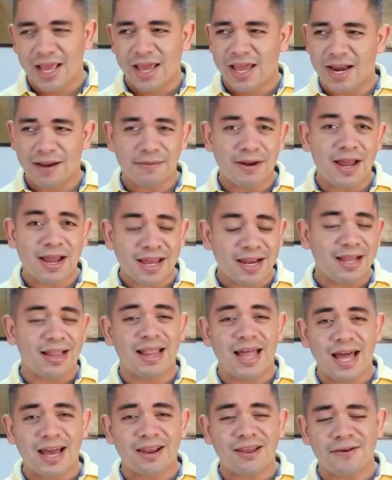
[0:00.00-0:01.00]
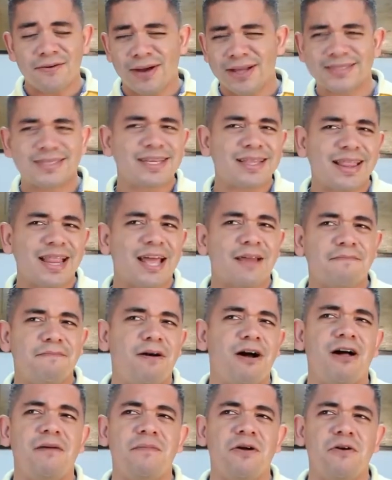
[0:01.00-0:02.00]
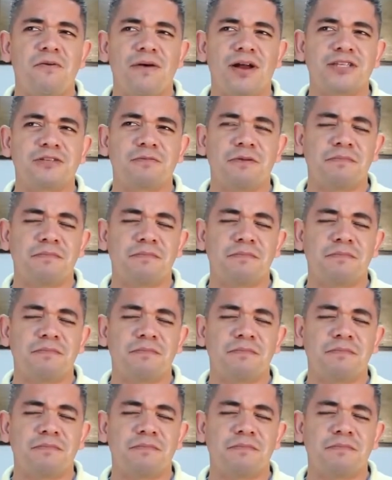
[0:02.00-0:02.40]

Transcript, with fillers: And I'm not gonna lie to you, I did like Palm O S,